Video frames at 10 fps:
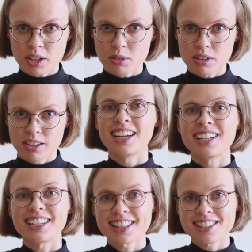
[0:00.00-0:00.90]
though.
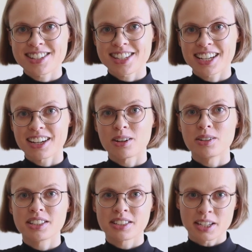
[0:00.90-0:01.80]
Let's check
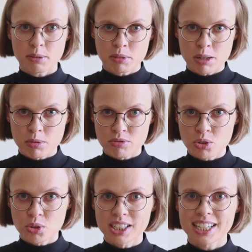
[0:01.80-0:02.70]
out tip number
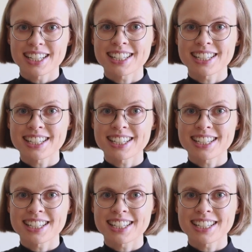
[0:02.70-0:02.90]
4.